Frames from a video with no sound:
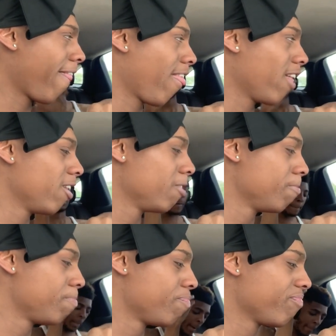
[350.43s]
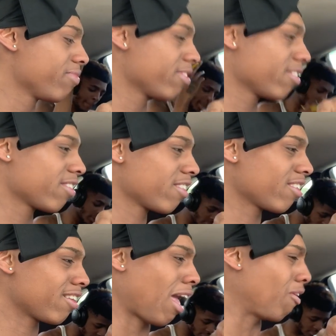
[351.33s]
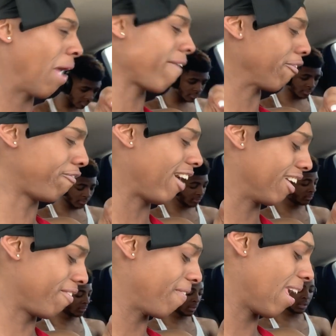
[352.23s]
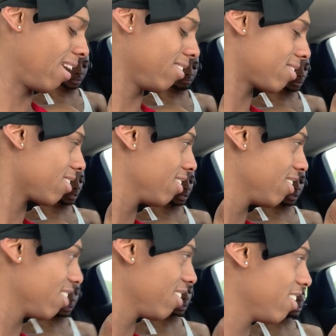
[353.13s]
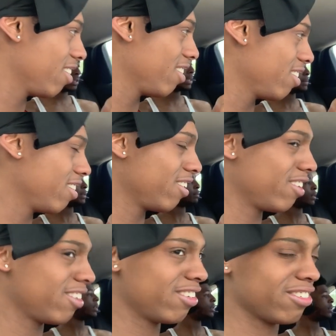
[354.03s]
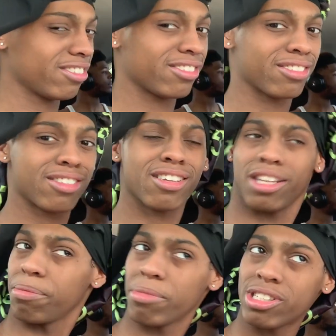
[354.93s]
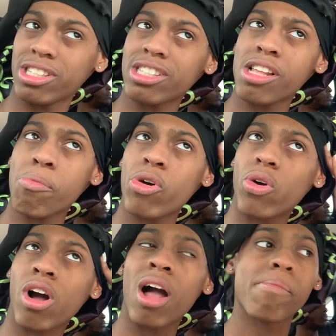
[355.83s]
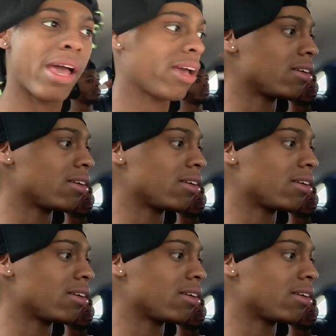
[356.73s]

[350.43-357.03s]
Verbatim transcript: I would bone. I don't have a fucking fate. You do now. Bitch, this is not Mortal Kombat.